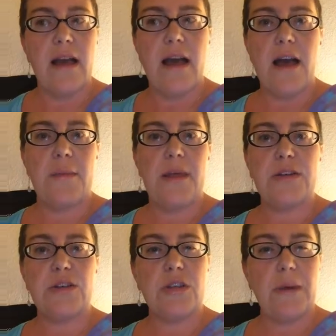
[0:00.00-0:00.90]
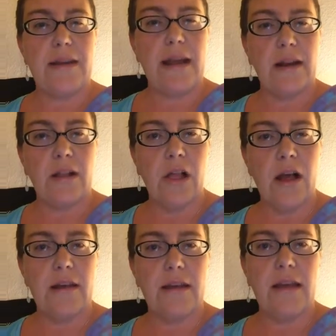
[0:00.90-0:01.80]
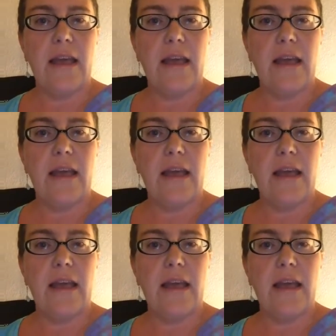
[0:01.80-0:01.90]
That's usually about 9 o'clock.